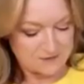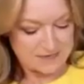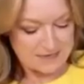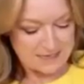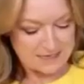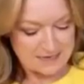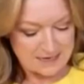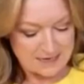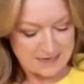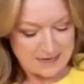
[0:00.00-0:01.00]
a
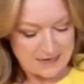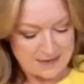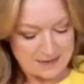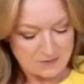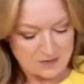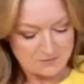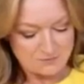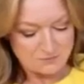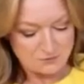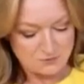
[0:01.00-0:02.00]
kneading. And then we
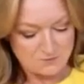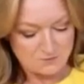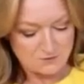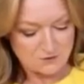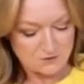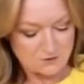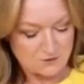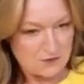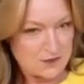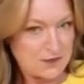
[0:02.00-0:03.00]
can move
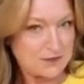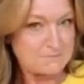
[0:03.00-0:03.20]
to a